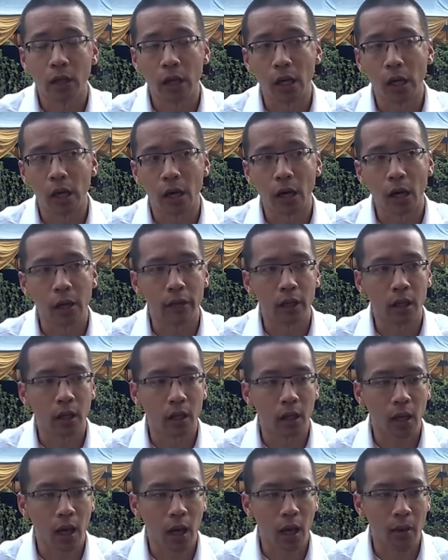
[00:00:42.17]
Uh, I
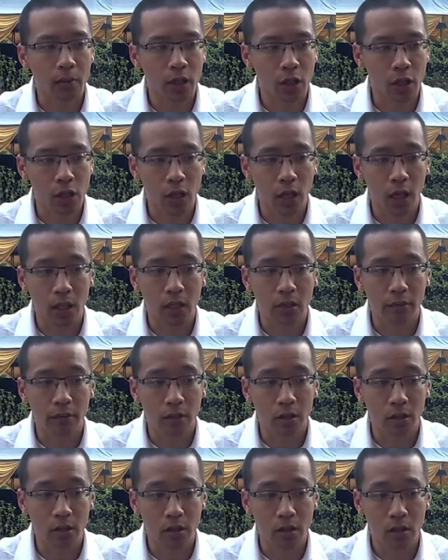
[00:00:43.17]
think adaptation
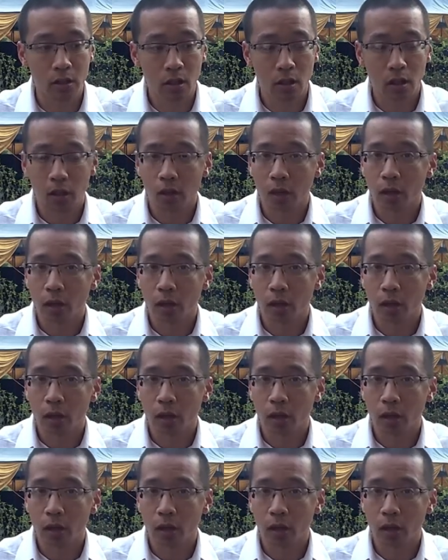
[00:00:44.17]
activities,